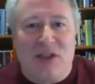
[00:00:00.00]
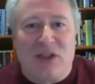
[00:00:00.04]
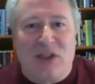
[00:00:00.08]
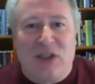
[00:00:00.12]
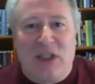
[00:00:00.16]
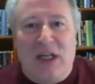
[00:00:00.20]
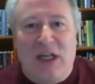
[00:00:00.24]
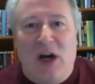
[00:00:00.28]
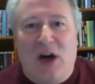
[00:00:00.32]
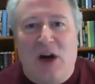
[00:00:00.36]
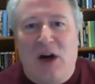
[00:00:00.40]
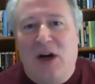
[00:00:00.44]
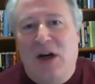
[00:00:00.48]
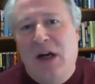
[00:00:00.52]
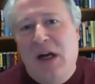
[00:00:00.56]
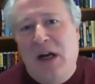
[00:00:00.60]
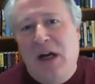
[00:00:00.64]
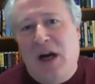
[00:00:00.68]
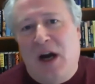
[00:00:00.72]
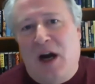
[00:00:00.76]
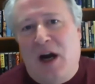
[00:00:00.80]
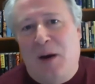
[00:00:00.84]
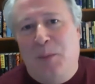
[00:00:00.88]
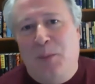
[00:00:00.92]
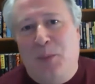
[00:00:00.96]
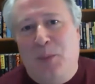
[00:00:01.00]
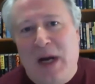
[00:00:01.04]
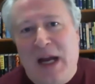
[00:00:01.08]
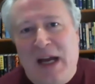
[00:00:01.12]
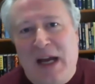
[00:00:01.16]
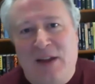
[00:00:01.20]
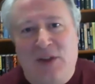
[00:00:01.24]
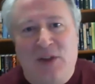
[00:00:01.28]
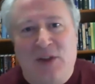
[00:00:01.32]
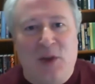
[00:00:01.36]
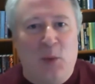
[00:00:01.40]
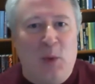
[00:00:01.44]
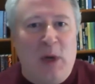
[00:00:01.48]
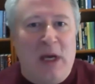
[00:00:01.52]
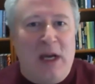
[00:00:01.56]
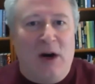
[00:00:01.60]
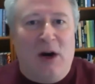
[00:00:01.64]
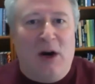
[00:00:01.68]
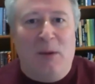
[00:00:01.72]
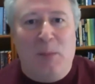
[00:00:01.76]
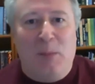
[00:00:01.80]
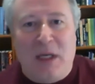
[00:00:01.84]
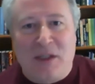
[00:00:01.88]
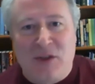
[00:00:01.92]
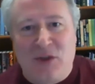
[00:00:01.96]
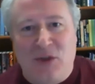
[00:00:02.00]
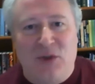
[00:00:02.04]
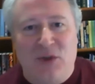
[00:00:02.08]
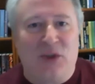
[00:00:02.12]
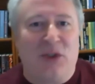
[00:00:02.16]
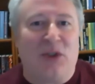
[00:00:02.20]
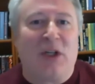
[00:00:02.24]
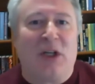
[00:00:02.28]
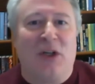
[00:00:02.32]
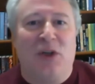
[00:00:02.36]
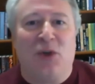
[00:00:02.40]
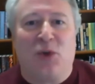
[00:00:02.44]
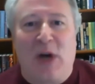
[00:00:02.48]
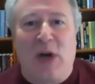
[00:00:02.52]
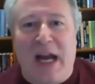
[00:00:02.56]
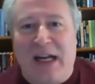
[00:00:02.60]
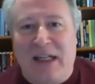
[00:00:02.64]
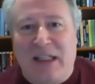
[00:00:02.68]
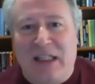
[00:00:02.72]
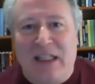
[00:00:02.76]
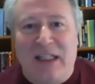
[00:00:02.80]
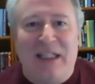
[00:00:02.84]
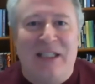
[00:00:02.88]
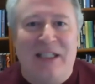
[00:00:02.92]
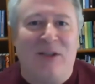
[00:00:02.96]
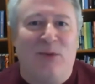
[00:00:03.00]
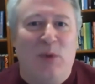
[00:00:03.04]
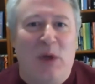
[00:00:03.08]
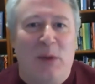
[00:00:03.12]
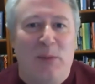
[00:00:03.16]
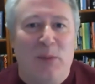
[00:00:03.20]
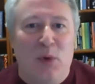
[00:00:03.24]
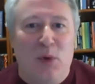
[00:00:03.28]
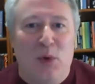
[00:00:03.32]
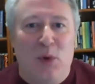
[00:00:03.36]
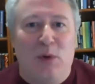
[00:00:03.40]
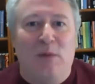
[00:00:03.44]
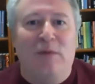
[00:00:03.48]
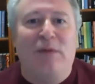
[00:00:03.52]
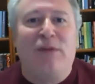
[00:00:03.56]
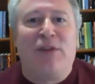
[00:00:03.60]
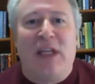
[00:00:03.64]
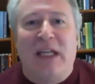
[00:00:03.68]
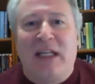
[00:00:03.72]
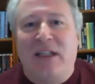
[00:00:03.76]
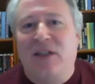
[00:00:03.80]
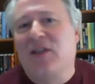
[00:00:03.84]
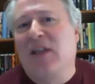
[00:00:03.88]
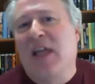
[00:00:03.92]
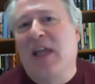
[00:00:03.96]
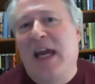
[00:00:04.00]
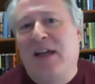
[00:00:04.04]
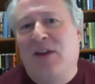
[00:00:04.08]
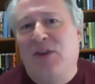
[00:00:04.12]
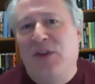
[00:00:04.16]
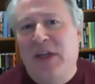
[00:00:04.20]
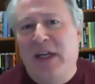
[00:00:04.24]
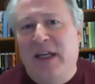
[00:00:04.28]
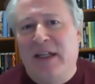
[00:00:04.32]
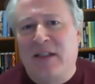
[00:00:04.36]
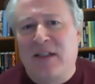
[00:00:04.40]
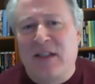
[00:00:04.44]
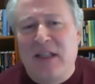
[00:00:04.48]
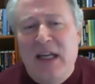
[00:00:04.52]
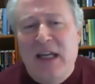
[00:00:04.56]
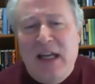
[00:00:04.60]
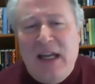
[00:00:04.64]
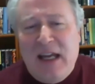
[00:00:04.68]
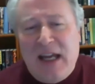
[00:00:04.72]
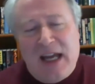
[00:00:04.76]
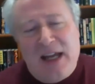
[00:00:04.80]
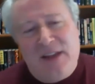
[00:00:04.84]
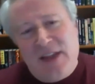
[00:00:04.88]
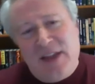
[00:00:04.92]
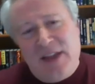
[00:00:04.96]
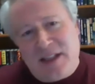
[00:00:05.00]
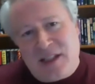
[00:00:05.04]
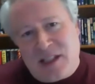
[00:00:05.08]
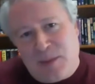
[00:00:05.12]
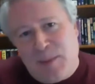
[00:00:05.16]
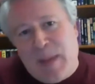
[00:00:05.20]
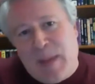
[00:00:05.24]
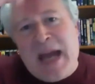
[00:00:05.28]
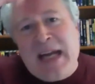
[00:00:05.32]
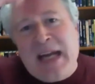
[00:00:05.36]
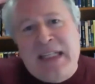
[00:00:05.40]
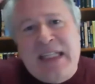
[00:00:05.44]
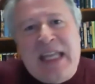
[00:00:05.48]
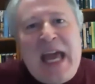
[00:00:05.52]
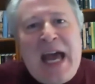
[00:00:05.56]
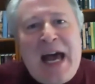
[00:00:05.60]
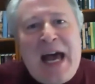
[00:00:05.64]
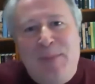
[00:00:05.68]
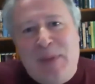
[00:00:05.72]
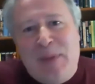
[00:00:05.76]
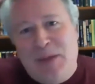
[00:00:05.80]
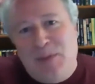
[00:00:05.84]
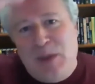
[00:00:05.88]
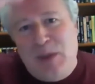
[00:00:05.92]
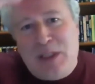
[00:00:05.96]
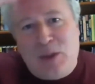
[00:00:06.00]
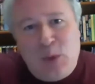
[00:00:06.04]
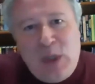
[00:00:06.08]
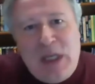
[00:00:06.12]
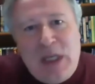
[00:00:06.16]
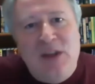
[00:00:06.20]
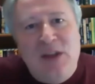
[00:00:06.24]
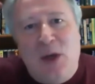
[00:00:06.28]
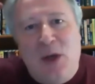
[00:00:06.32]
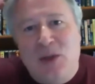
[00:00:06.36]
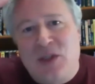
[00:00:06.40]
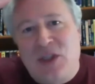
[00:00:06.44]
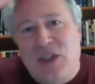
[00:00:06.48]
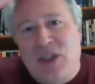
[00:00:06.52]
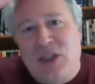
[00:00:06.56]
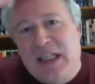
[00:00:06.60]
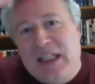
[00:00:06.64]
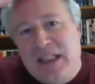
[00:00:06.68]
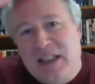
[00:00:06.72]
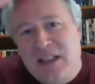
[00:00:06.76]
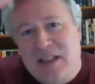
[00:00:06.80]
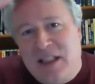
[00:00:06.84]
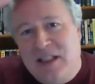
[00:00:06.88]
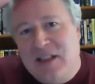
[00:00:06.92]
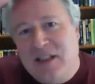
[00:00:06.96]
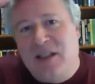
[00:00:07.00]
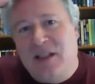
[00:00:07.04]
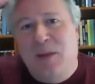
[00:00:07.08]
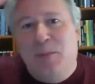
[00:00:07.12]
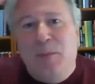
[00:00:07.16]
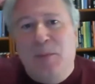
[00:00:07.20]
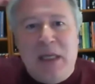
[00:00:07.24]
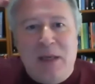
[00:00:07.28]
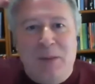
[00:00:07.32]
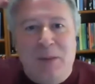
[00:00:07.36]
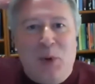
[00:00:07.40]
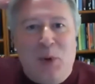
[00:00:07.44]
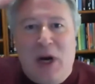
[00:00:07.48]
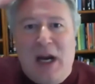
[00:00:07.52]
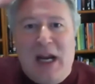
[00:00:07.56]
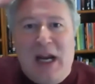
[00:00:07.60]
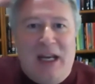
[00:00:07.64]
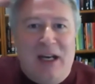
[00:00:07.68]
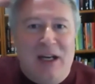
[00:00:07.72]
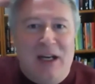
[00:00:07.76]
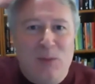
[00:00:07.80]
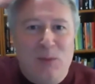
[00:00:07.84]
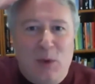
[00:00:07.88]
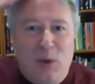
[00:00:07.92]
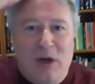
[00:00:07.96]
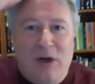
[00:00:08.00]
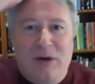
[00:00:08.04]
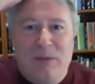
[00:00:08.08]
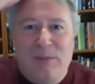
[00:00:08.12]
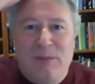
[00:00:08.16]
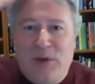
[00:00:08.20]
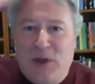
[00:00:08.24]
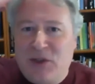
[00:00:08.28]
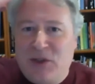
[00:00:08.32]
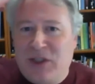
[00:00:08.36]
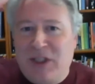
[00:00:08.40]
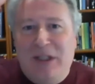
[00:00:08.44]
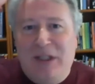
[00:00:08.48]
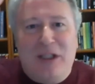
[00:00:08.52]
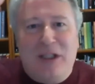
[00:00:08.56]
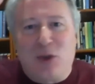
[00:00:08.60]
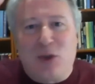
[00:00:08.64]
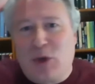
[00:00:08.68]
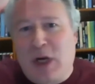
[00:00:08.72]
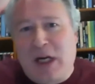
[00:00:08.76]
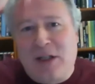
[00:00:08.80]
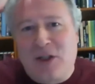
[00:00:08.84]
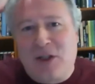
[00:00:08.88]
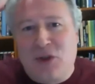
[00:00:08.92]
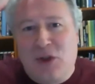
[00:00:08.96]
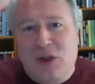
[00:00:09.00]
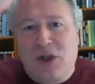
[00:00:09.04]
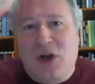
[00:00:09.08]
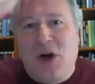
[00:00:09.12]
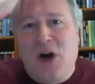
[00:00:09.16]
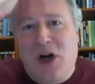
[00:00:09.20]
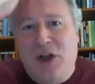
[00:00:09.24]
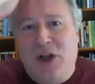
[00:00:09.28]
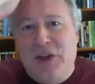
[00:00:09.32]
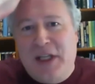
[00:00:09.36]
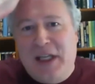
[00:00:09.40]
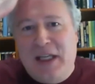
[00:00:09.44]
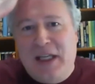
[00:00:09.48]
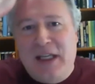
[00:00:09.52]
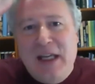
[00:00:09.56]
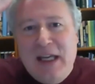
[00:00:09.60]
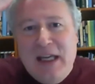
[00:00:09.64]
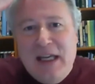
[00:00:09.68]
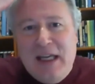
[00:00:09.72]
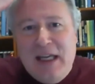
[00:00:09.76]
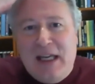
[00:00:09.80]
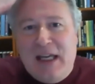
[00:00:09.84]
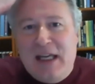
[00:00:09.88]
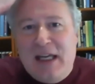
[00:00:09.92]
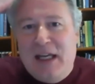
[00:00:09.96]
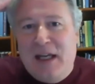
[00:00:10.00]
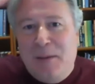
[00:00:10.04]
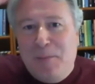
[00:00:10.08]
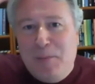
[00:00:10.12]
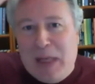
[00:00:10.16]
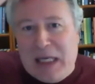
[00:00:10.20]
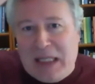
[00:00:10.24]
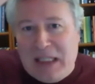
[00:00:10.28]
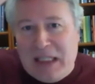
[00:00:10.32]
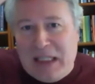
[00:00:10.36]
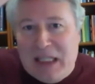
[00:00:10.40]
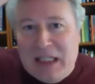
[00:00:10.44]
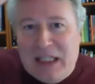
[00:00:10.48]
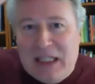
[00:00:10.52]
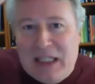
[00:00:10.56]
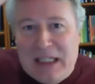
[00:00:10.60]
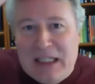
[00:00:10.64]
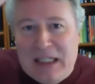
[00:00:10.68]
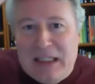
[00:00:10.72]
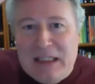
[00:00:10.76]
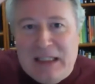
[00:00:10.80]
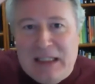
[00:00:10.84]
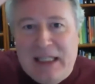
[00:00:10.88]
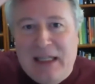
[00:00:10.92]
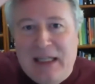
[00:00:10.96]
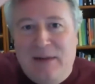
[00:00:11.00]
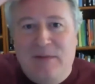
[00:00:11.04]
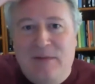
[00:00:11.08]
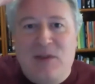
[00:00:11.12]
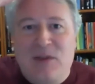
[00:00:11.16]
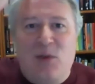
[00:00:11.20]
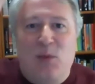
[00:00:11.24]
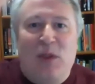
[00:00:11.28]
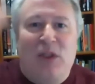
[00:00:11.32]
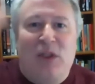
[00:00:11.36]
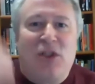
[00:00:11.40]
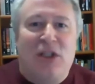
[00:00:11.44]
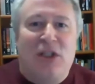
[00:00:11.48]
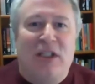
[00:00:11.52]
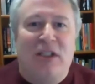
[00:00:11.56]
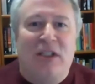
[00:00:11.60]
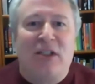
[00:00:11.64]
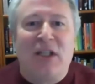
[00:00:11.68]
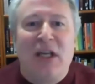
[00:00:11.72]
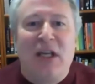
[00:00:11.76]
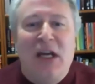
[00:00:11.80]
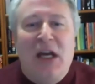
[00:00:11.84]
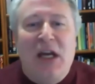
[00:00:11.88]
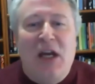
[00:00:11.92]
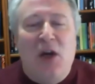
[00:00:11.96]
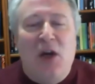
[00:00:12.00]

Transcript: Our breath, the way our muscles are contracting as we move, things like this. And then smack dab in between those things is the midbrain, where there's a structure called the amygdala lives, which is